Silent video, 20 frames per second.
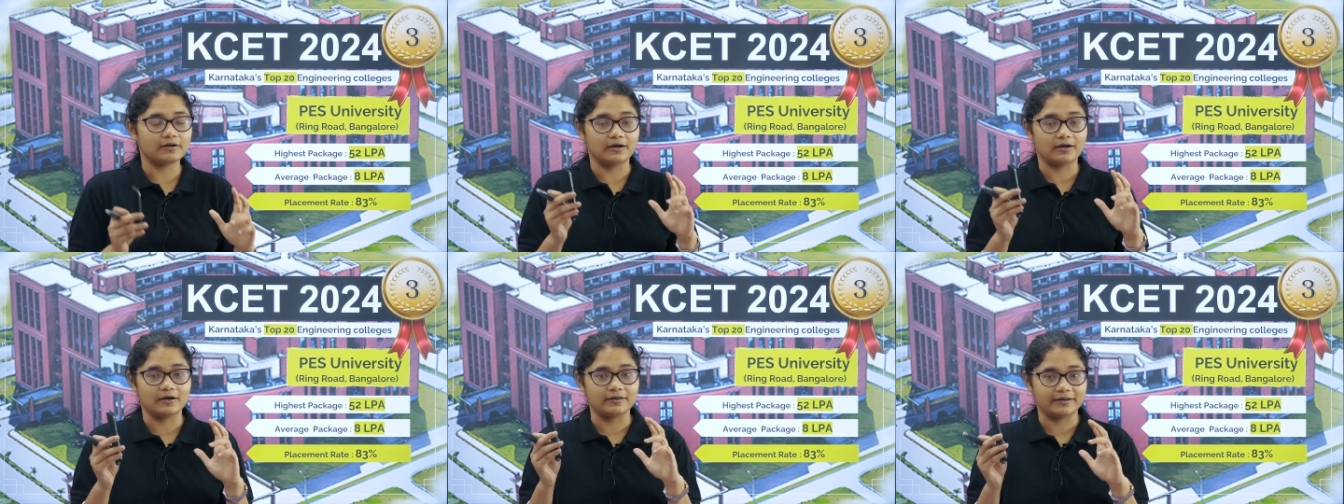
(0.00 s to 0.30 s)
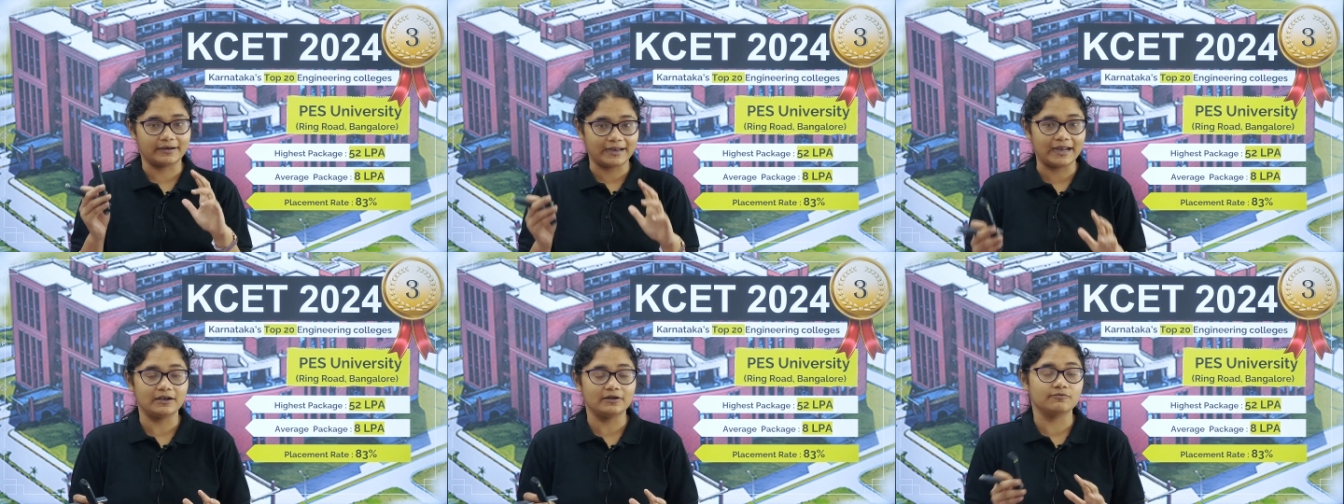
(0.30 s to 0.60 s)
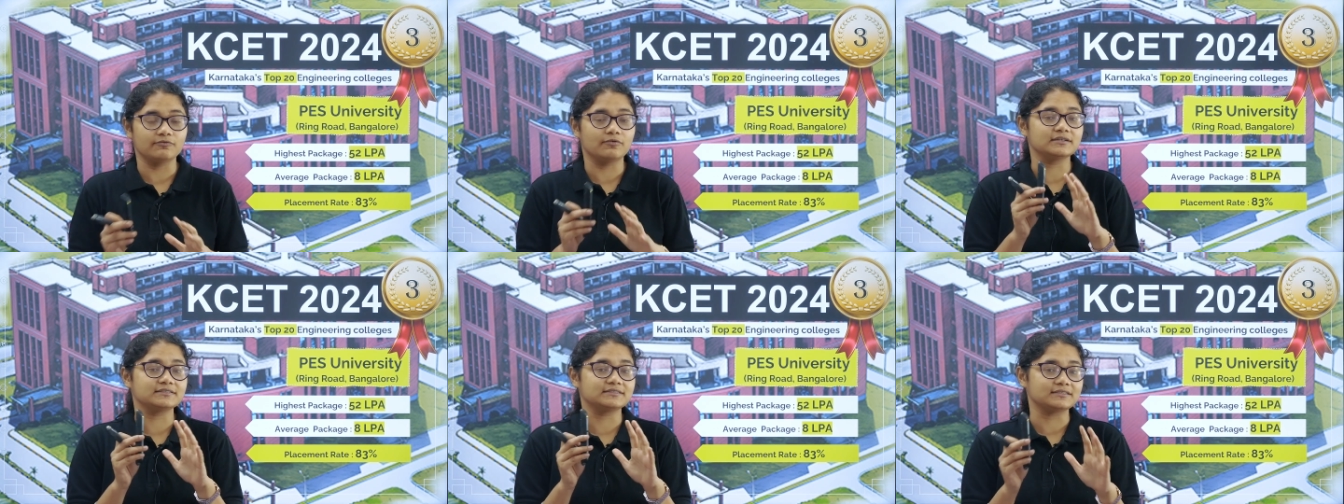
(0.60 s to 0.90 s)
uh, rate
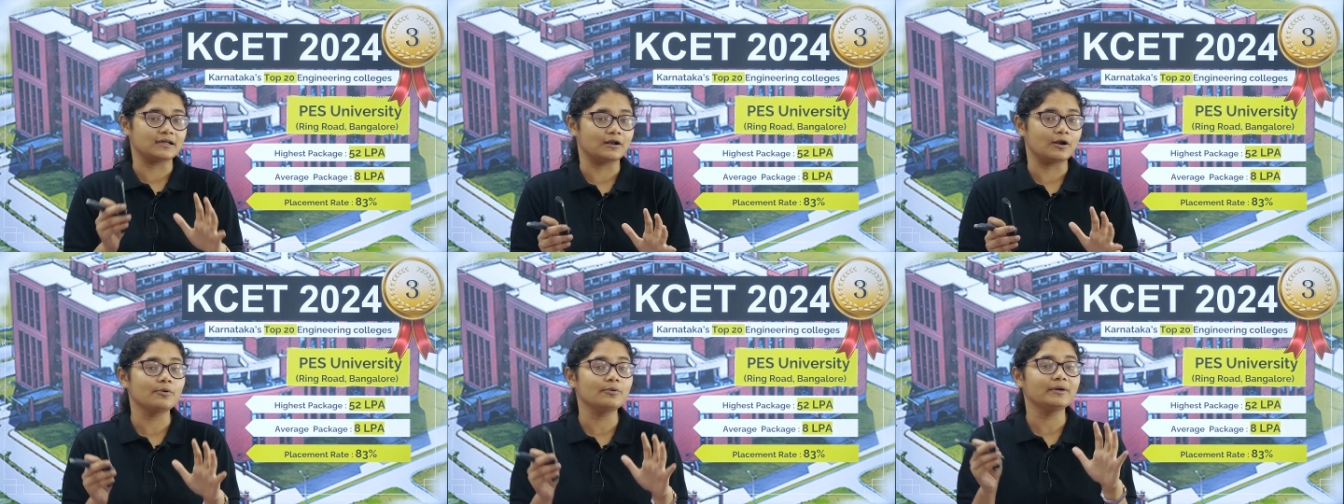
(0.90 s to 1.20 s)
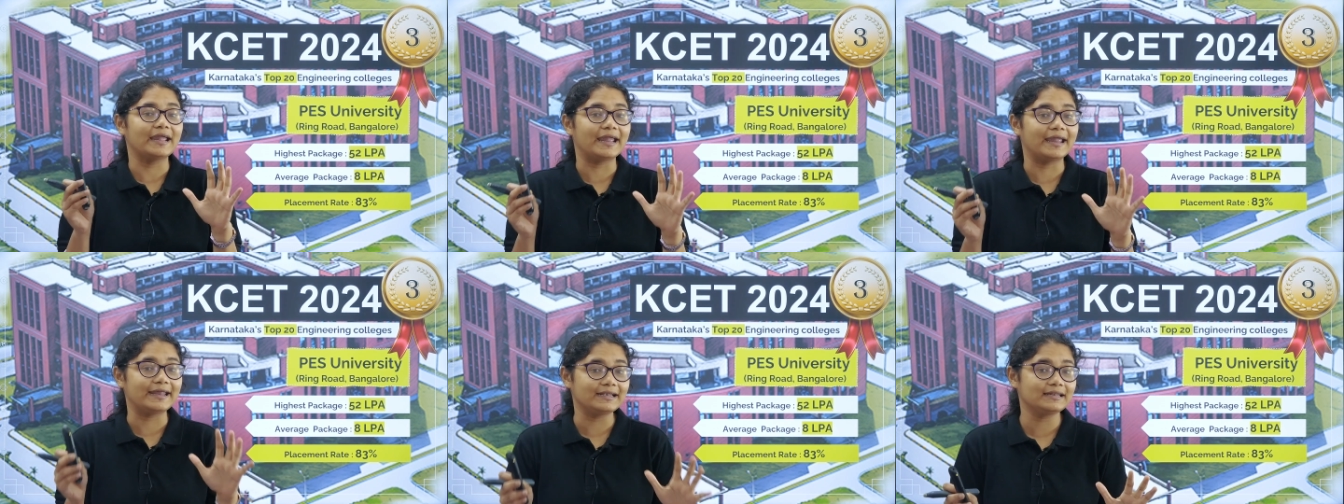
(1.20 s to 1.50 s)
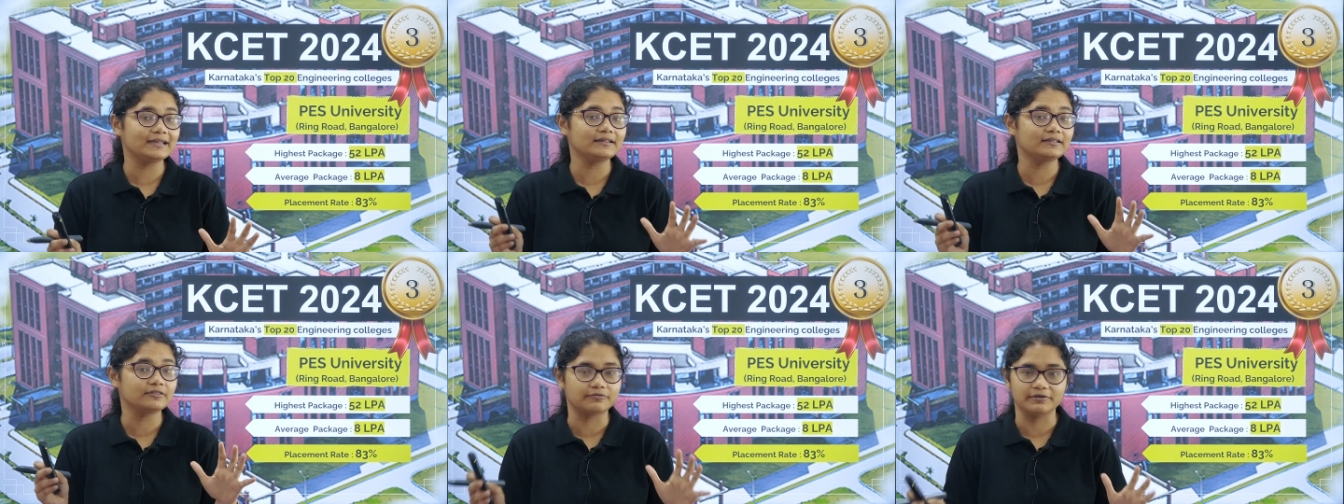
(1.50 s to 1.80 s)
was around
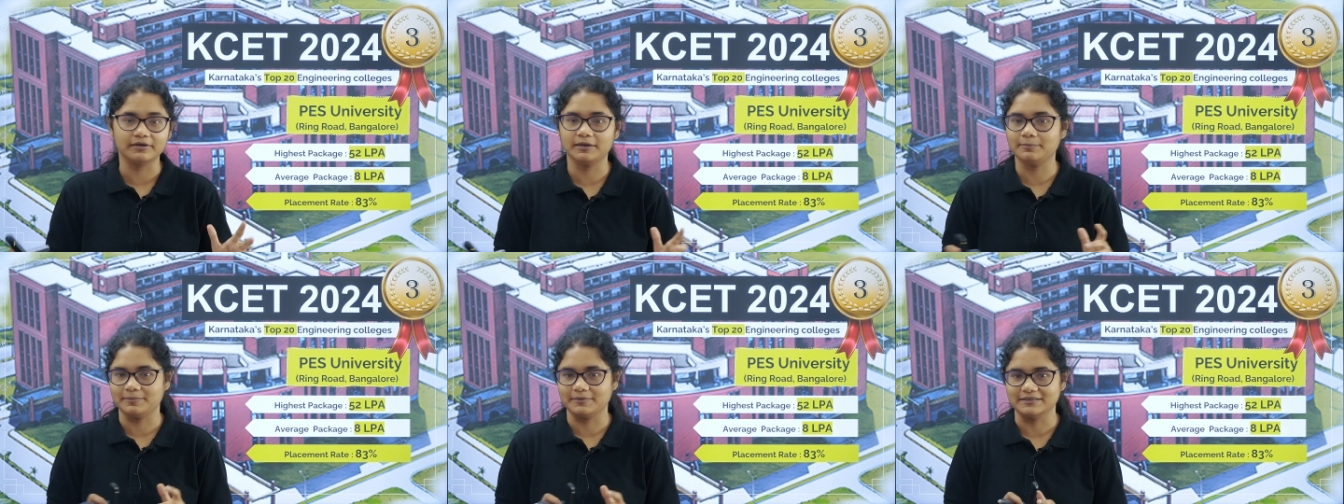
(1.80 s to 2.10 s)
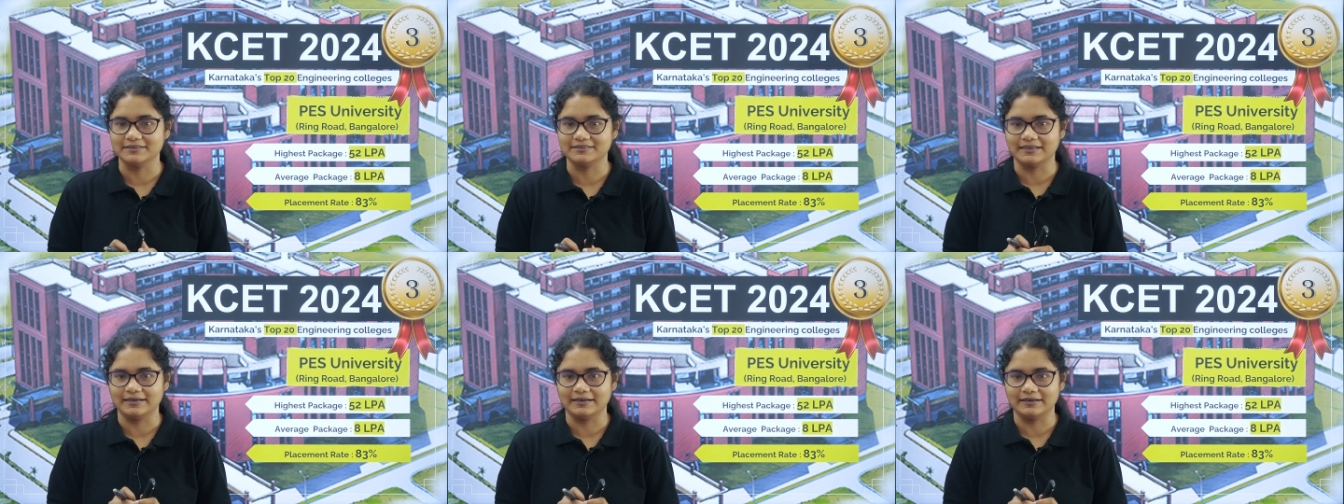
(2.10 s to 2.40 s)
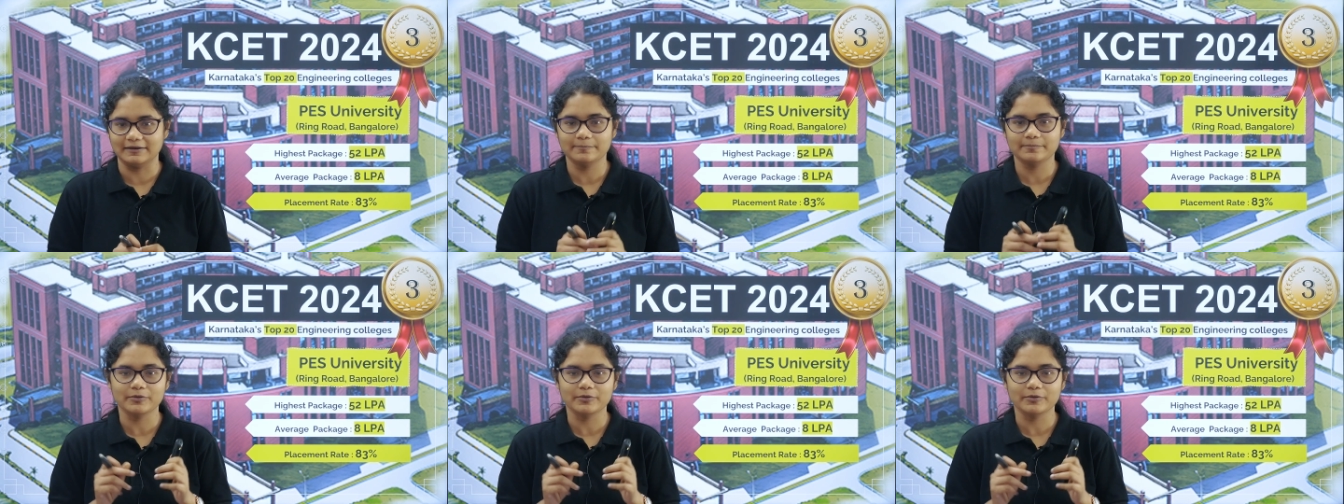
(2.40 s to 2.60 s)
83%.